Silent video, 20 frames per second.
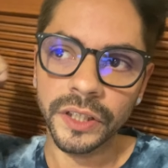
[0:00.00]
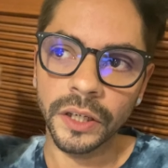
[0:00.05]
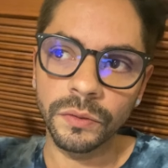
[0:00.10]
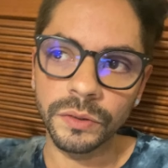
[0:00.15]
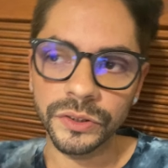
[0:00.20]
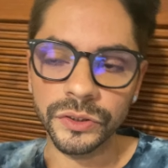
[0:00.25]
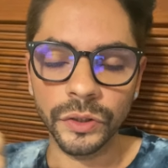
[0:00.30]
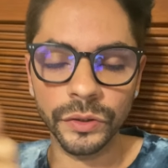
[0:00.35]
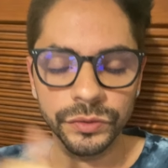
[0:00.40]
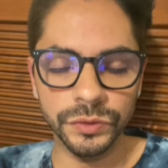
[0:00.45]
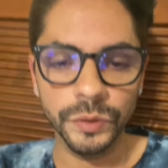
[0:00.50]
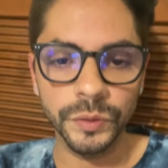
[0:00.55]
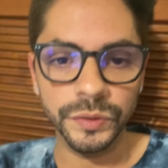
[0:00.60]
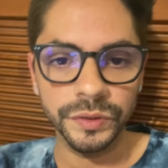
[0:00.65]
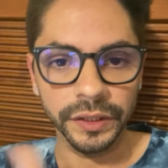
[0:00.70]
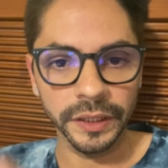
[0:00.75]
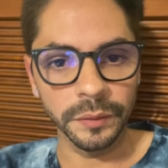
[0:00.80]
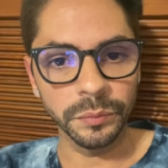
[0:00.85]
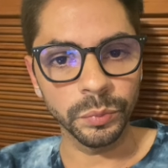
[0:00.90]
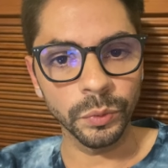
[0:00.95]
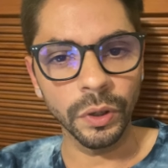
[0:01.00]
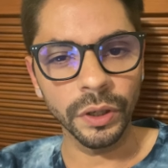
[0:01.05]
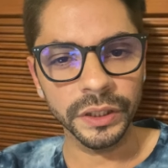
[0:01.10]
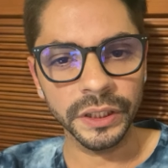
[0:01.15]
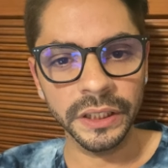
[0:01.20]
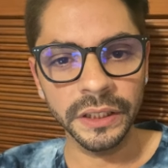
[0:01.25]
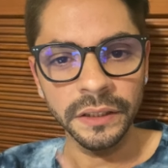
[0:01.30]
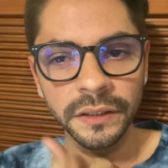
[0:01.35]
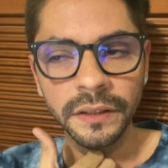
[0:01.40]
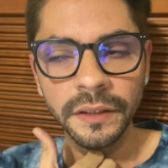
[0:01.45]
I was also
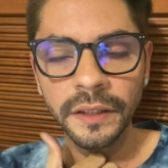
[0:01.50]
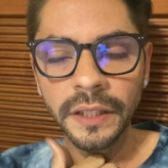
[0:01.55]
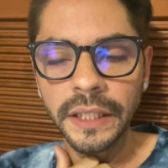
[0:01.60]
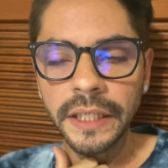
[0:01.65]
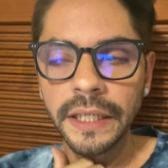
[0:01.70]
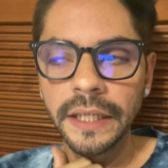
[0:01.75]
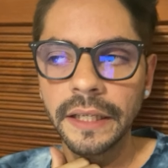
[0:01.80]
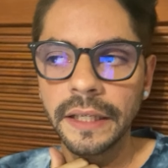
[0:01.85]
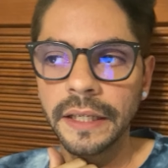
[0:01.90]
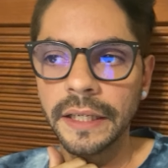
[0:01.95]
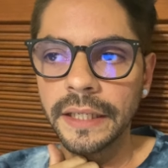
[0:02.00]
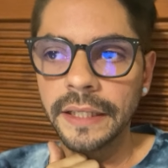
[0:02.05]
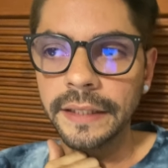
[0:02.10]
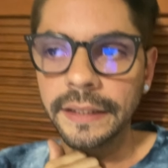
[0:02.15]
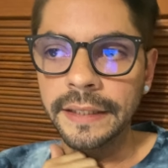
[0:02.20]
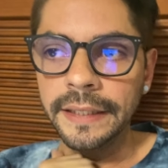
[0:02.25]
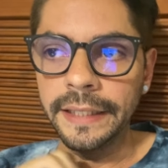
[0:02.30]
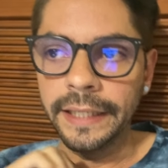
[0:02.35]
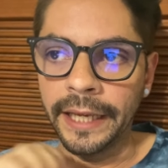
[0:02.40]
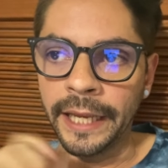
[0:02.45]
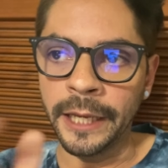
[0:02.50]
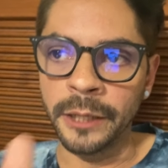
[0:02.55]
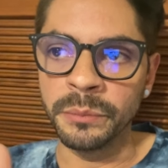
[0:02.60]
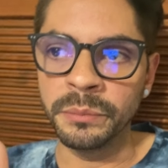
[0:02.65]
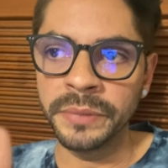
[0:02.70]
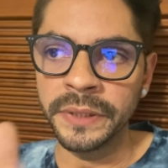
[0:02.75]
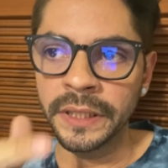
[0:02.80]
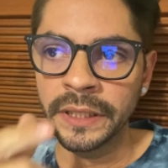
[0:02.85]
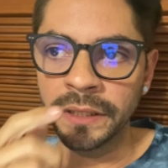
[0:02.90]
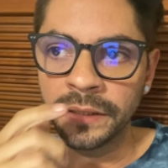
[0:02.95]
sleepwalking. The
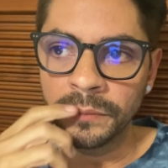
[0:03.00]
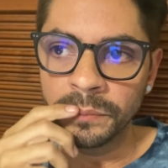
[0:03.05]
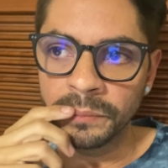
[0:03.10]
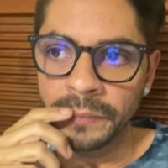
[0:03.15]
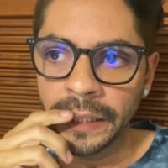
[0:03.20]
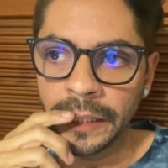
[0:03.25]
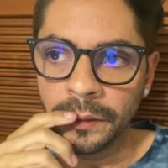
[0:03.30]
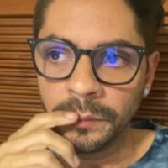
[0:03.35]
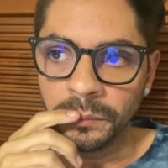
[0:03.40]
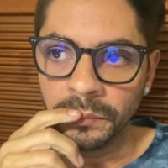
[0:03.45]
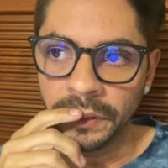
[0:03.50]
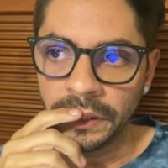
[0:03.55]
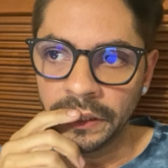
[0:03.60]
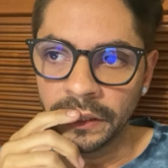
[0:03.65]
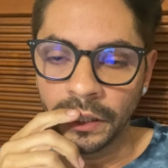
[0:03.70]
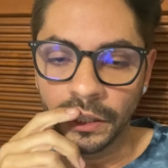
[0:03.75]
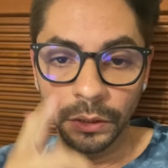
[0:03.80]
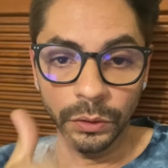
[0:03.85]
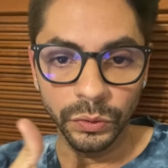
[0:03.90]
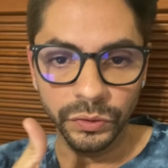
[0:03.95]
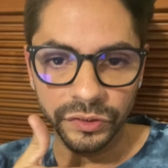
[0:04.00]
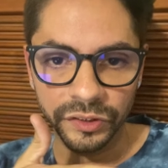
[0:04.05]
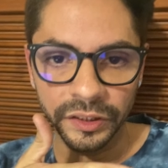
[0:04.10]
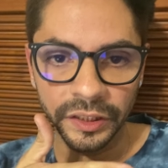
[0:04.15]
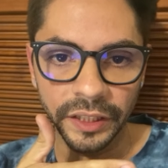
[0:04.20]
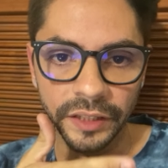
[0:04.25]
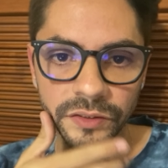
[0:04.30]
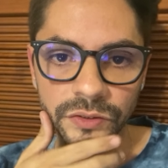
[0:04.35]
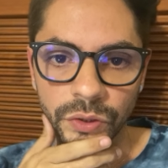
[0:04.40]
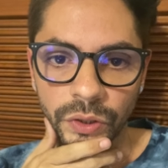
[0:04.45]
Ambien made me
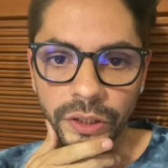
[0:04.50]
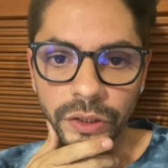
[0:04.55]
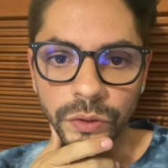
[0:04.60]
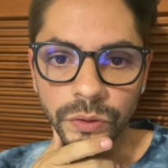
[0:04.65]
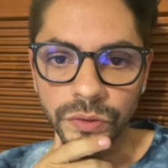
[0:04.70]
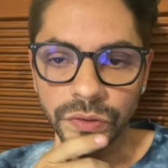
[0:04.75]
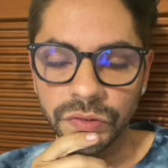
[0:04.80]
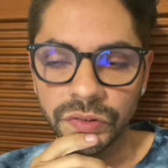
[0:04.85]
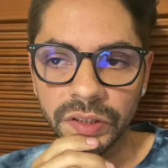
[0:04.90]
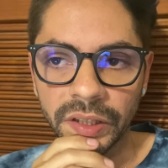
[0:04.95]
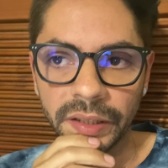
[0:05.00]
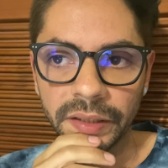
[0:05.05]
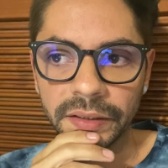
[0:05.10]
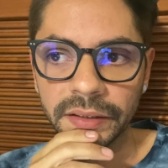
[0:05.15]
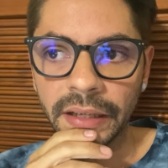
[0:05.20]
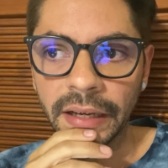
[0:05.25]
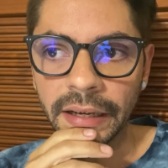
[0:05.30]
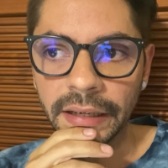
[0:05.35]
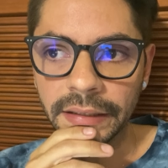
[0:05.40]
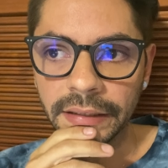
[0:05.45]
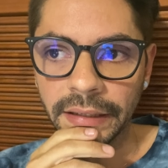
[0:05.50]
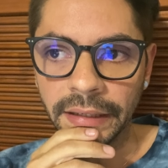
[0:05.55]
hallucinate, so I couldn't take that.